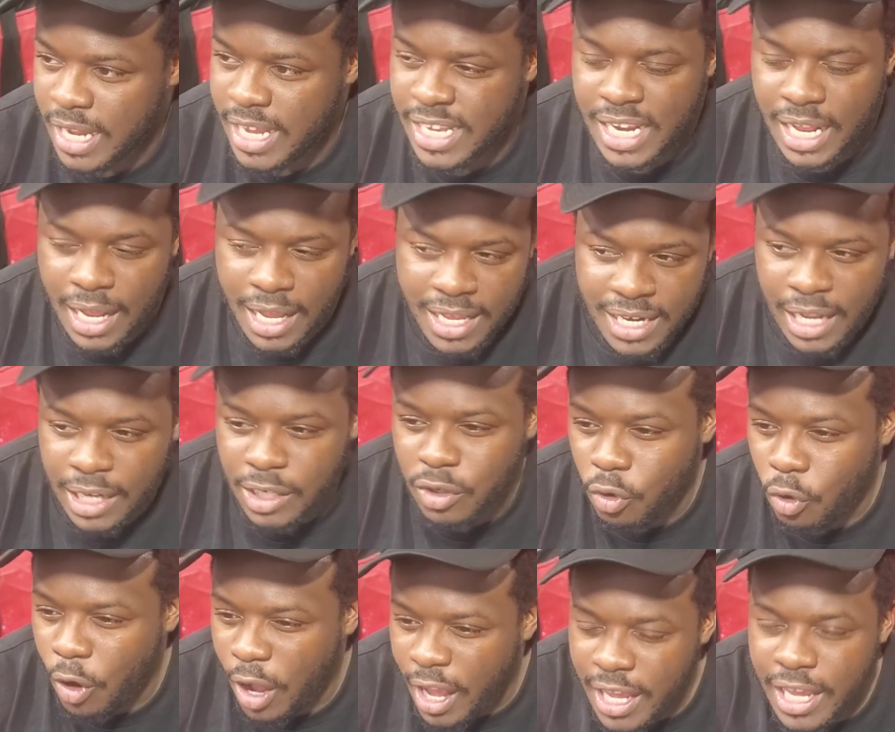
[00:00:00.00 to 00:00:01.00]
And I
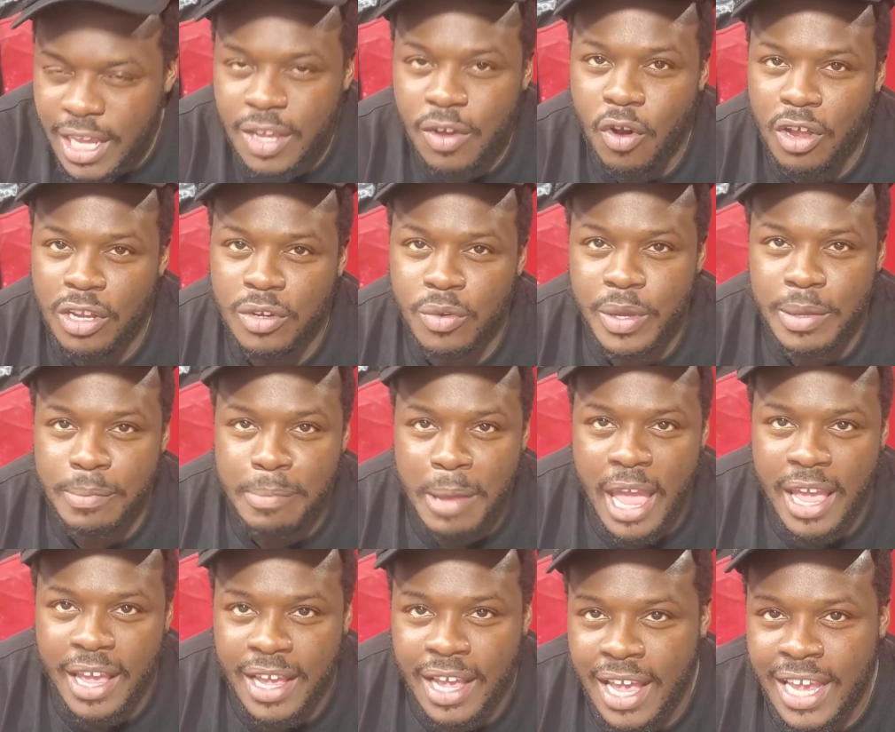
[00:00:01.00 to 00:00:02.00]
know I ain't all the way
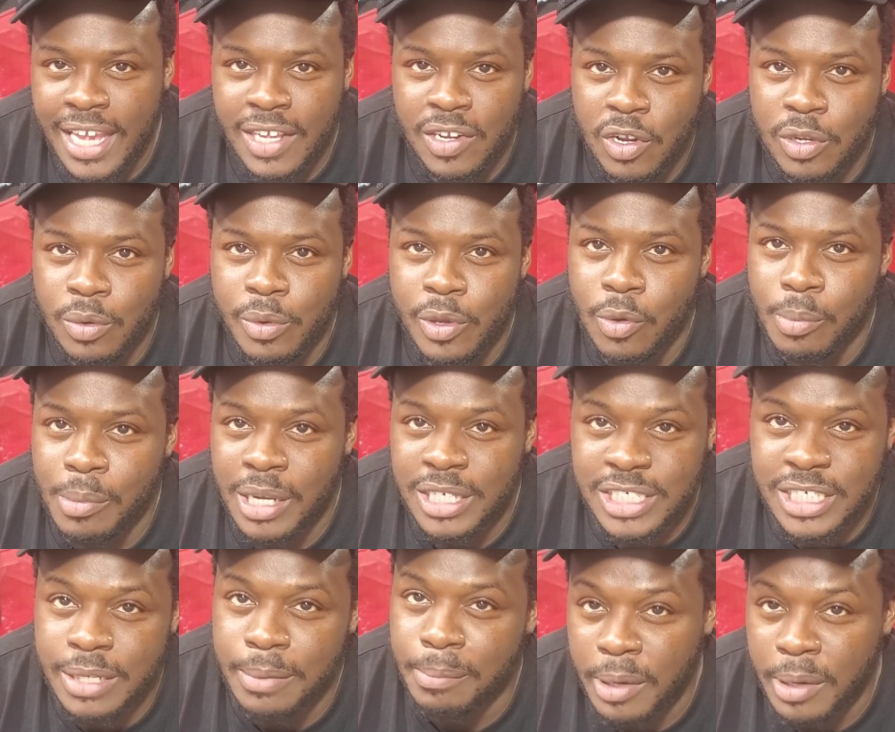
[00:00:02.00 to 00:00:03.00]
back. I ain't all the way on my shit.